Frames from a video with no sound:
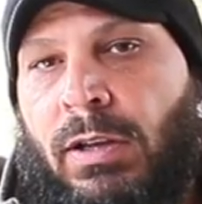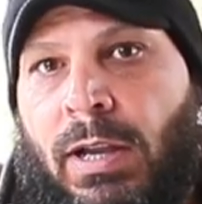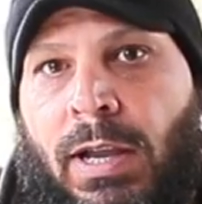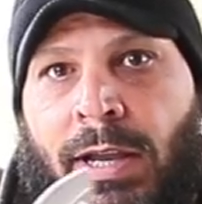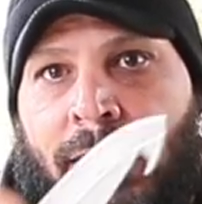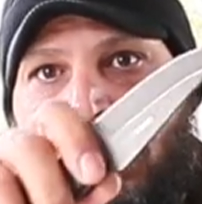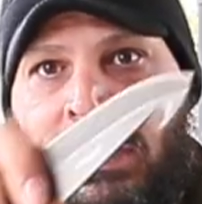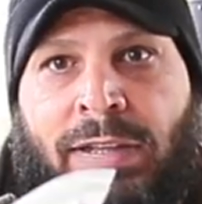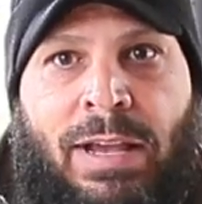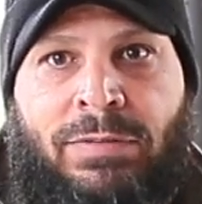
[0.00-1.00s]
and it's
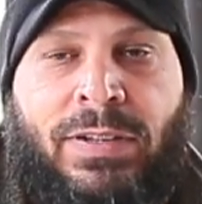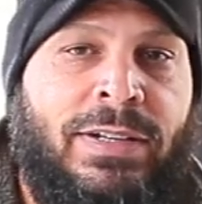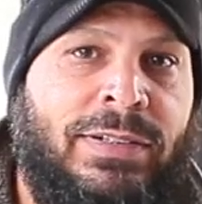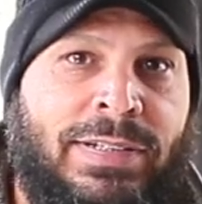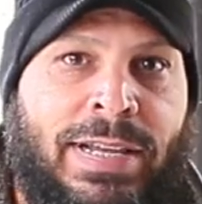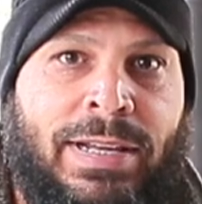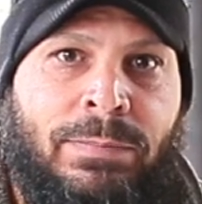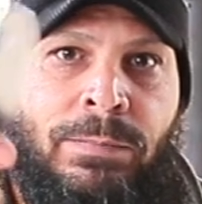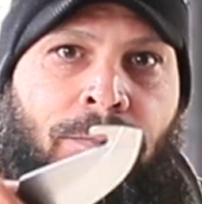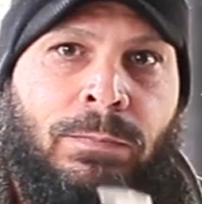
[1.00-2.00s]
good to have something to
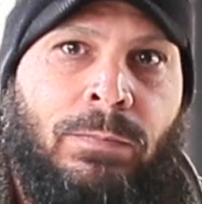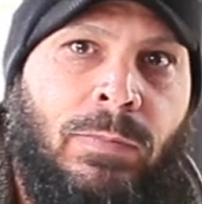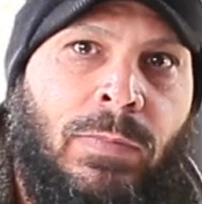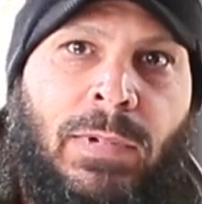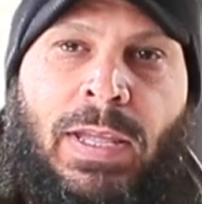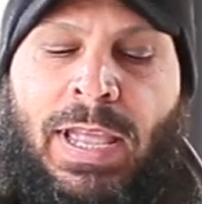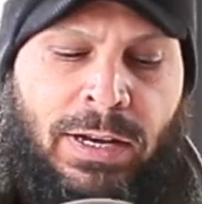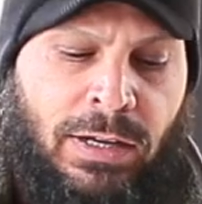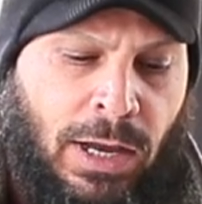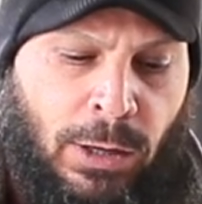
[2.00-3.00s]
skin
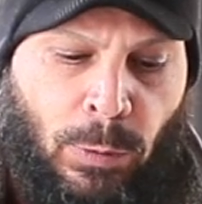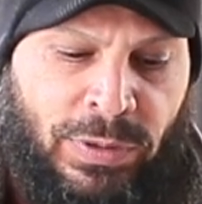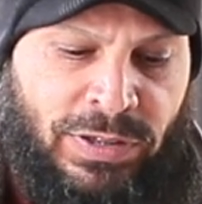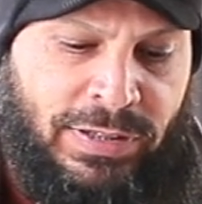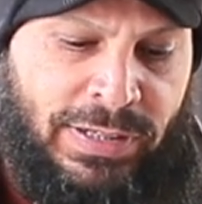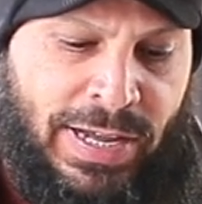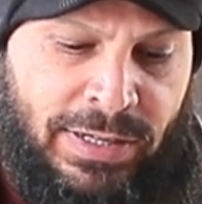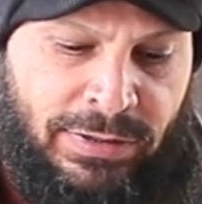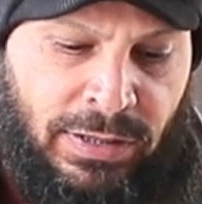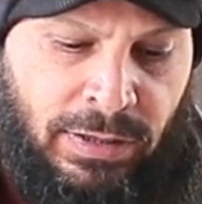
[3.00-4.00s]
and to cut open just in
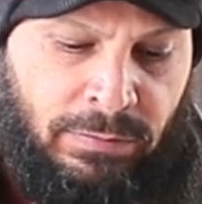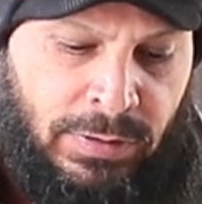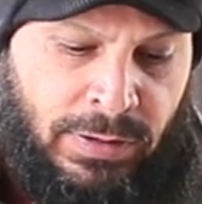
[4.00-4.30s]
case, you know,